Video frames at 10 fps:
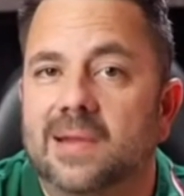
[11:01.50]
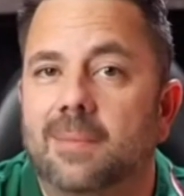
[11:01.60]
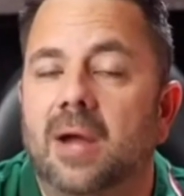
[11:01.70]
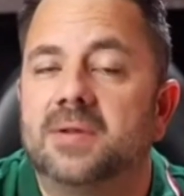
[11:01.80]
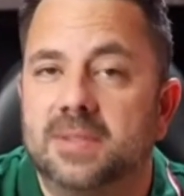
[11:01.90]
them
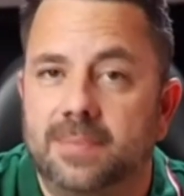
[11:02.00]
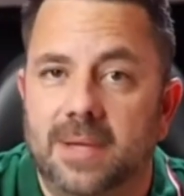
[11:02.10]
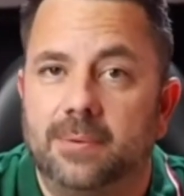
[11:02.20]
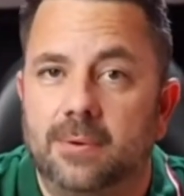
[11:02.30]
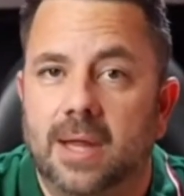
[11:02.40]
out to
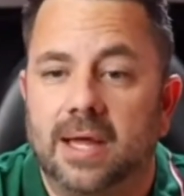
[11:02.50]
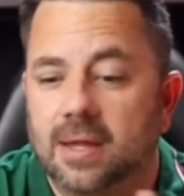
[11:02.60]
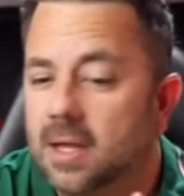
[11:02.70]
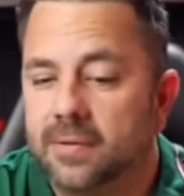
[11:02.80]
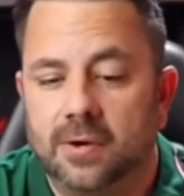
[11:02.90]
people like
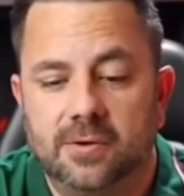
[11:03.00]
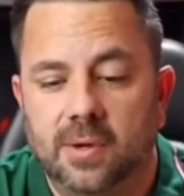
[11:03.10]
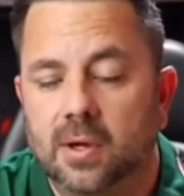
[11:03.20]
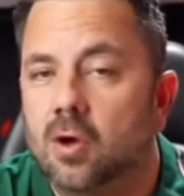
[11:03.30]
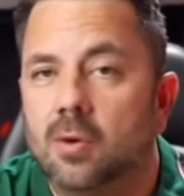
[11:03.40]
that are
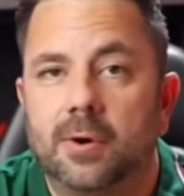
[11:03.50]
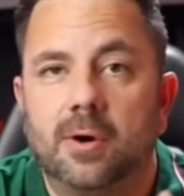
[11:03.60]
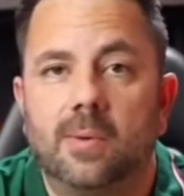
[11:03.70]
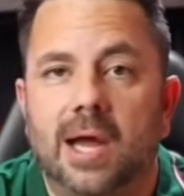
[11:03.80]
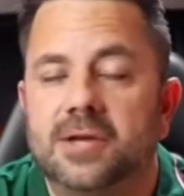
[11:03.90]
doing Uber,
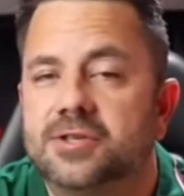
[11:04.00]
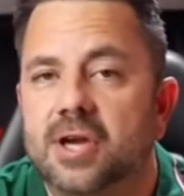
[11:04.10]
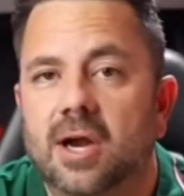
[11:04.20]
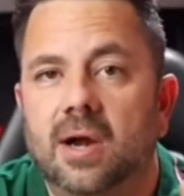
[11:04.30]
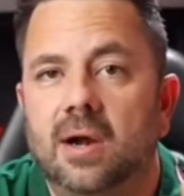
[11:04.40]

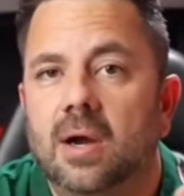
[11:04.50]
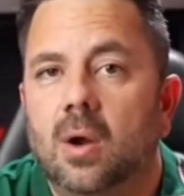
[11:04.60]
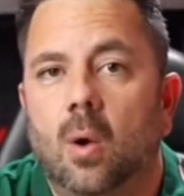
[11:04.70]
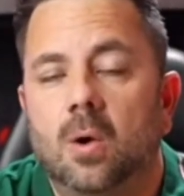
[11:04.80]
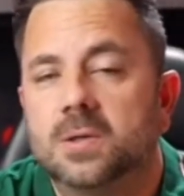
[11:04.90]
rideshare,
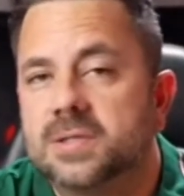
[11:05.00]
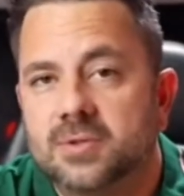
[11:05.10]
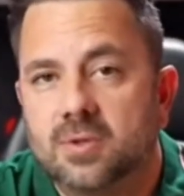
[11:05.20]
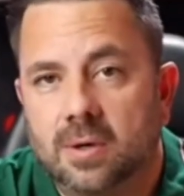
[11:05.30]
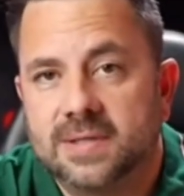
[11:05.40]
or some
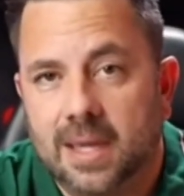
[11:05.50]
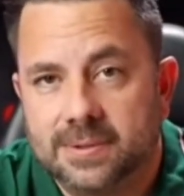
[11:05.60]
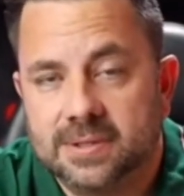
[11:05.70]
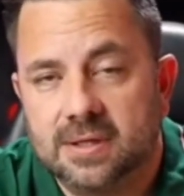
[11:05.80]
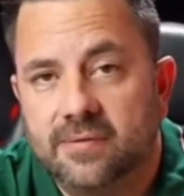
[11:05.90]
sort of type
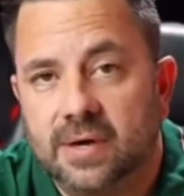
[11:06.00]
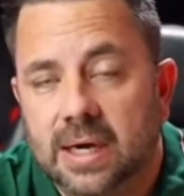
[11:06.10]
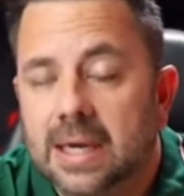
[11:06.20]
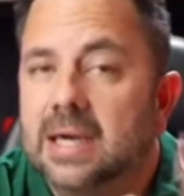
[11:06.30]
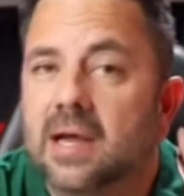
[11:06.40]
of delivery.
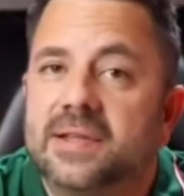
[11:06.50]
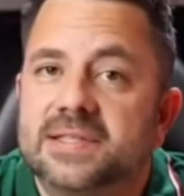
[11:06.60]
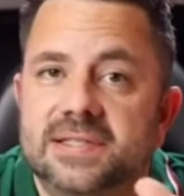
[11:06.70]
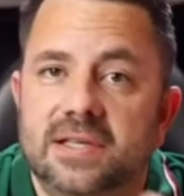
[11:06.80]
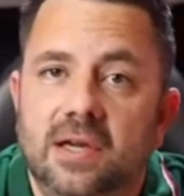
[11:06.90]
Now, this
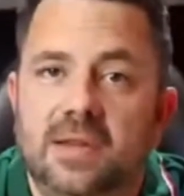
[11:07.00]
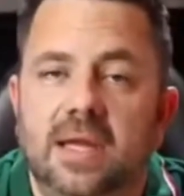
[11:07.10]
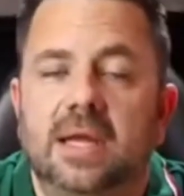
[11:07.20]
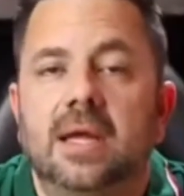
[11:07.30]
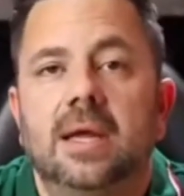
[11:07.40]
is a good
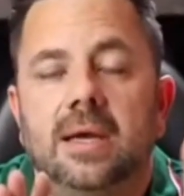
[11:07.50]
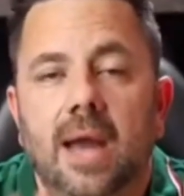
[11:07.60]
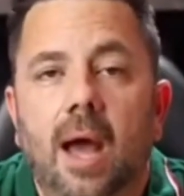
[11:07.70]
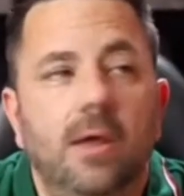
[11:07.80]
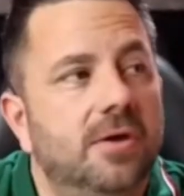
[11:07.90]
thing.
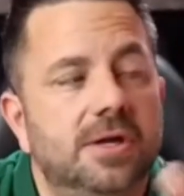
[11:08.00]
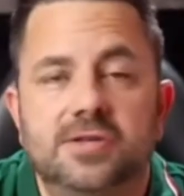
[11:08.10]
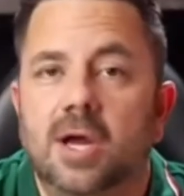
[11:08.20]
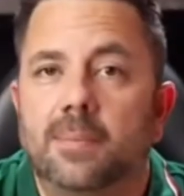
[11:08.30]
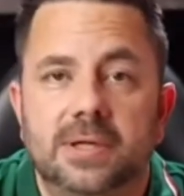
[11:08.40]
Now you could
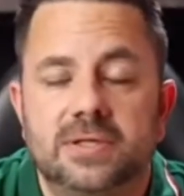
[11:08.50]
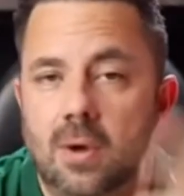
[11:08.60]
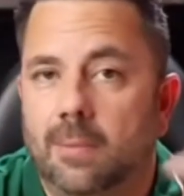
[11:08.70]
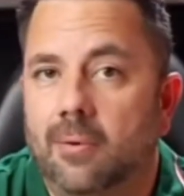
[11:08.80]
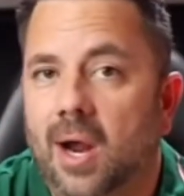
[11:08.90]
jump into
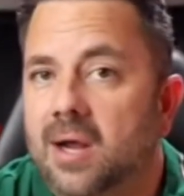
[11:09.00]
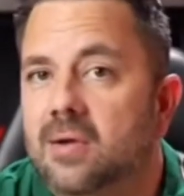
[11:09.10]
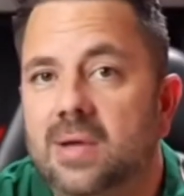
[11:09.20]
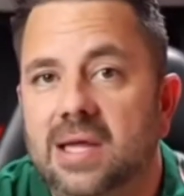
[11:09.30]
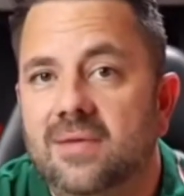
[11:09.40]
a brand new
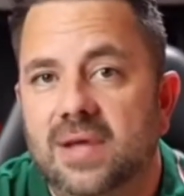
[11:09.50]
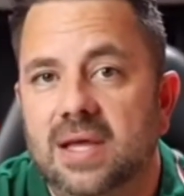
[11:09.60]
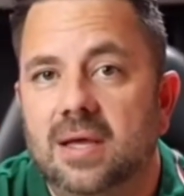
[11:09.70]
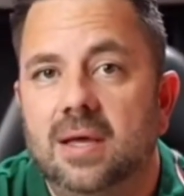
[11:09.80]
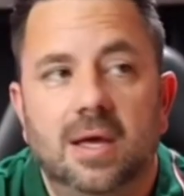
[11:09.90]

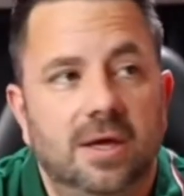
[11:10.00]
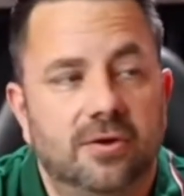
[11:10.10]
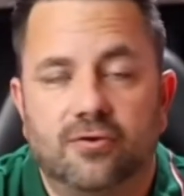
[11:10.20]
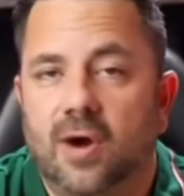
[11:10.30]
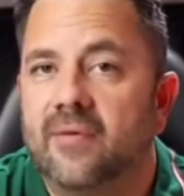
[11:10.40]
EV,
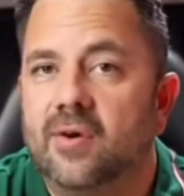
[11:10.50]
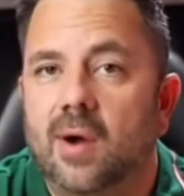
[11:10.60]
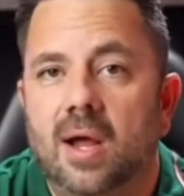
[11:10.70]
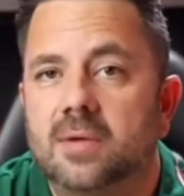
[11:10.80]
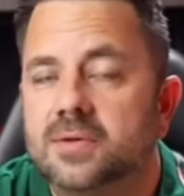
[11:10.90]
drive it
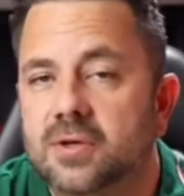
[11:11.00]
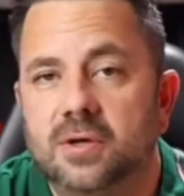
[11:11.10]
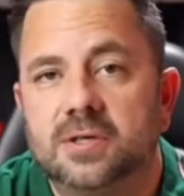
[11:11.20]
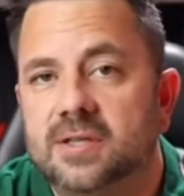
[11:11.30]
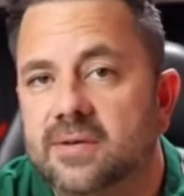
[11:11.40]
around, do your
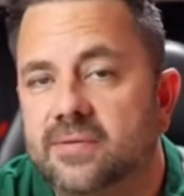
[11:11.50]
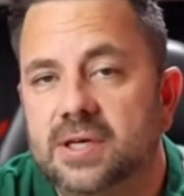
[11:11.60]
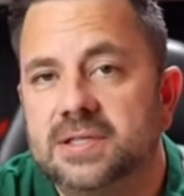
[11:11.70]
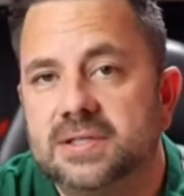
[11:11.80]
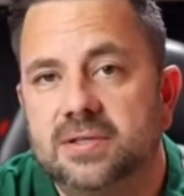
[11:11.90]

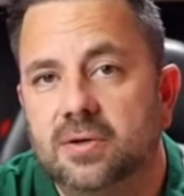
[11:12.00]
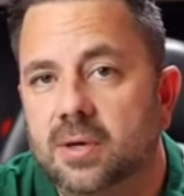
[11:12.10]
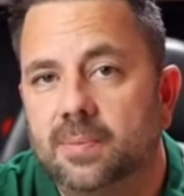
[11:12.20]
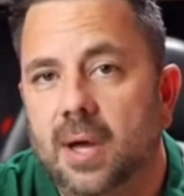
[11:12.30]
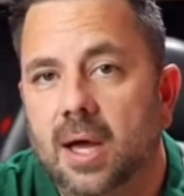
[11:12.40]
deliveries, do your
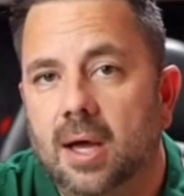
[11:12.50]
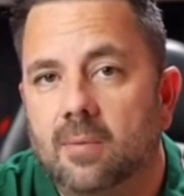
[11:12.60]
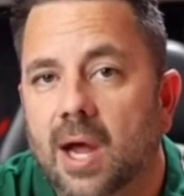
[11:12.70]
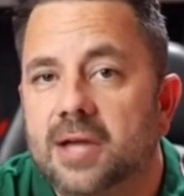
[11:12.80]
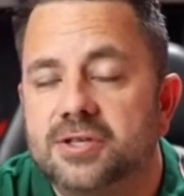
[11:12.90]

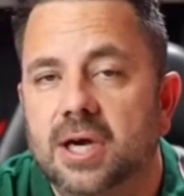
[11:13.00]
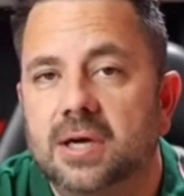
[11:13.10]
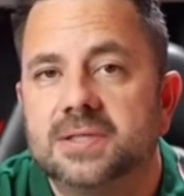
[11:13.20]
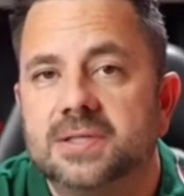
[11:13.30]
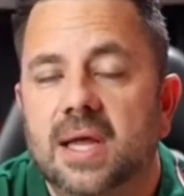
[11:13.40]

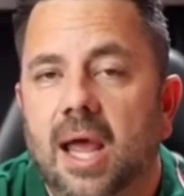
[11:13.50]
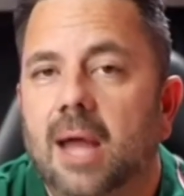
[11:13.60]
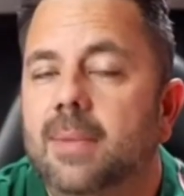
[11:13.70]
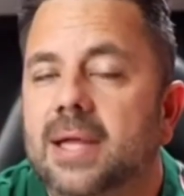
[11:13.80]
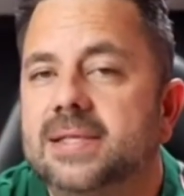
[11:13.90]
rideshares,
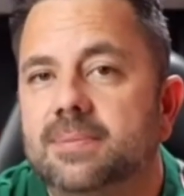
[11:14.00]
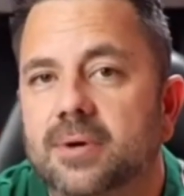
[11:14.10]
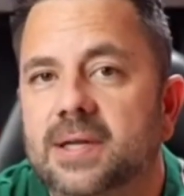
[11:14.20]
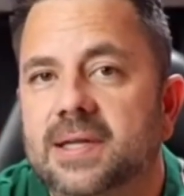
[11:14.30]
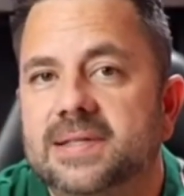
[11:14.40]
and make some
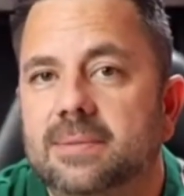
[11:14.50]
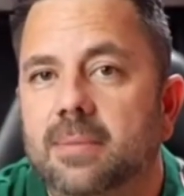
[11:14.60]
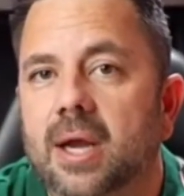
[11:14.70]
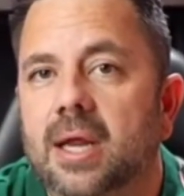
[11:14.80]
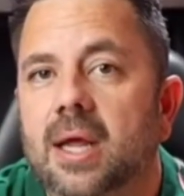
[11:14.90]
pretty decent
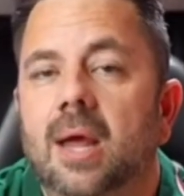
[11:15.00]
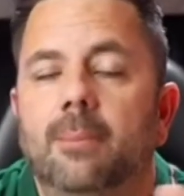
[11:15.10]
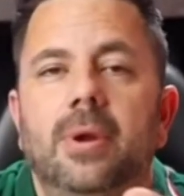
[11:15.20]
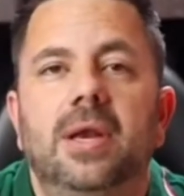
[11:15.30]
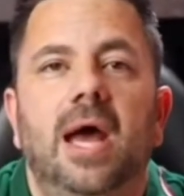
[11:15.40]
money,
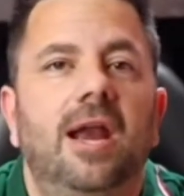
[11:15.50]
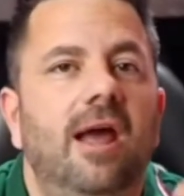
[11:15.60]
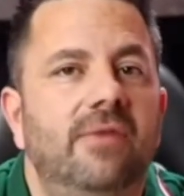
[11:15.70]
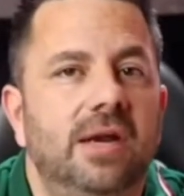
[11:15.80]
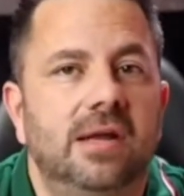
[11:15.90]
but not
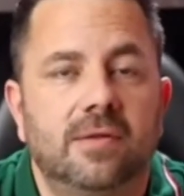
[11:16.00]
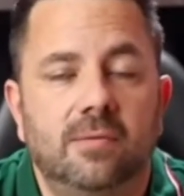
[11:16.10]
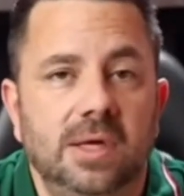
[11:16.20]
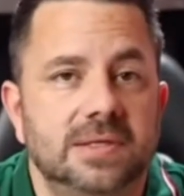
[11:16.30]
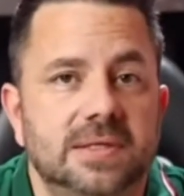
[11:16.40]
have any of the
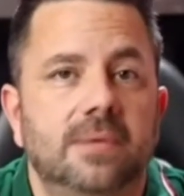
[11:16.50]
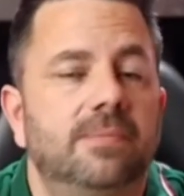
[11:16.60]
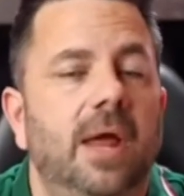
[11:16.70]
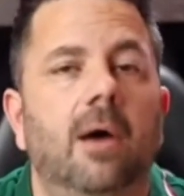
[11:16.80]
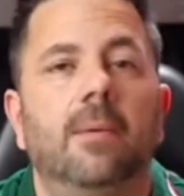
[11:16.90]
risk.
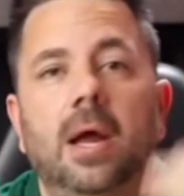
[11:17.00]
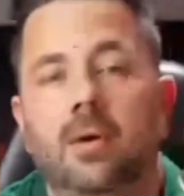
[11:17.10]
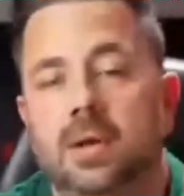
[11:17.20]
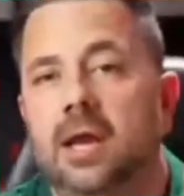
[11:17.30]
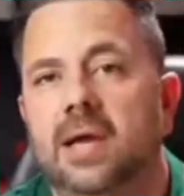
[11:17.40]
Now, I know a
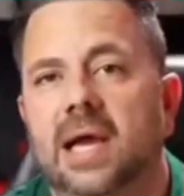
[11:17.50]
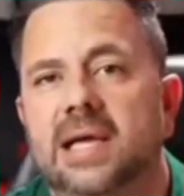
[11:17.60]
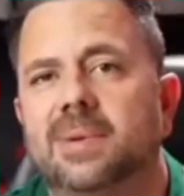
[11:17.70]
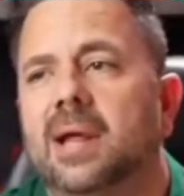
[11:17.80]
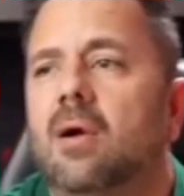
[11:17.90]
lot of you
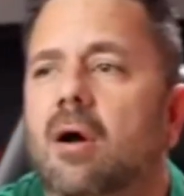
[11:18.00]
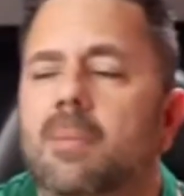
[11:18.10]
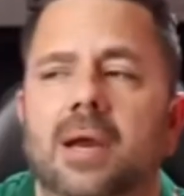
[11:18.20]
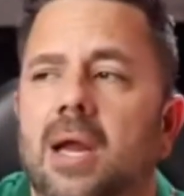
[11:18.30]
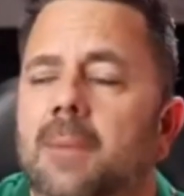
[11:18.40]
guys will be like, oh,
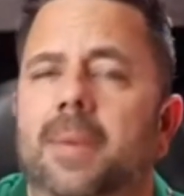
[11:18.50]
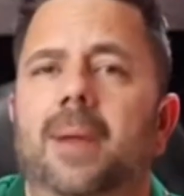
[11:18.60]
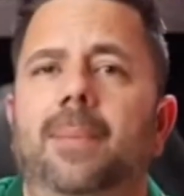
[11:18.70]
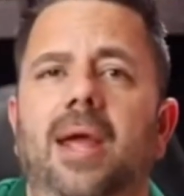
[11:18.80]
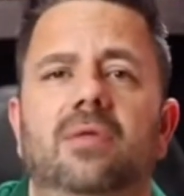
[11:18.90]
but
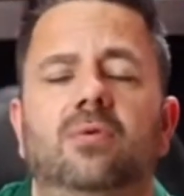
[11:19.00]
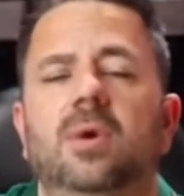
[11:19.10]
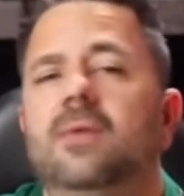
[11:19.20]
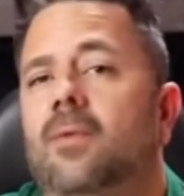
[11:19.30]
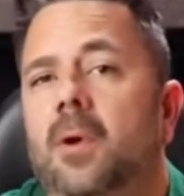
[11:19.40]
I'm paying
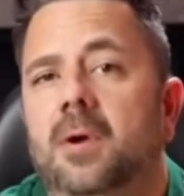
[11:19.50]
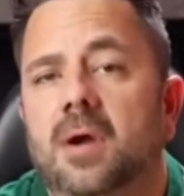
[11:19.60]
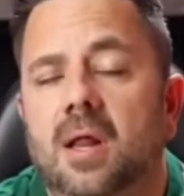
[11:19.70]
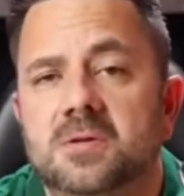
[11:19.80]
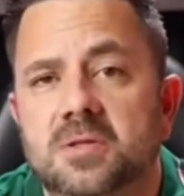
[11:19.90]

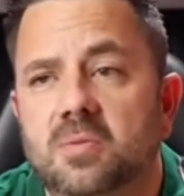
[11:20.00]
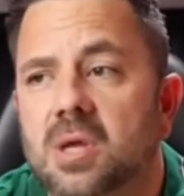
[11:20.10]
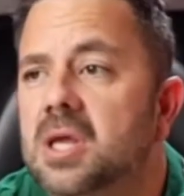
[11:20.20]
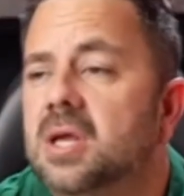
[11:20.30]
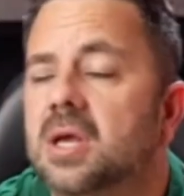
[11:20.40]
$300-$400 a
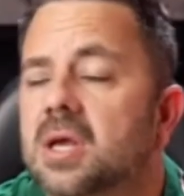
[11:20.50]
week